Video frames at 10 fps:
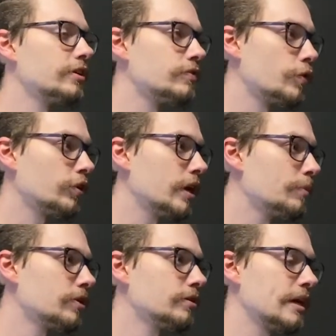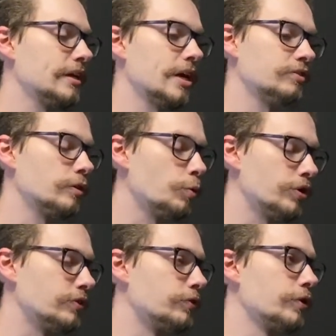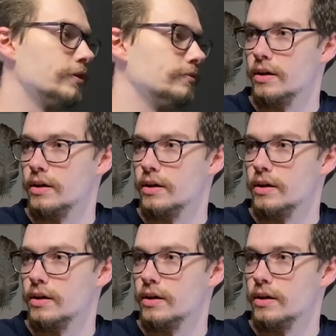4 Ember and getting rewarded for it.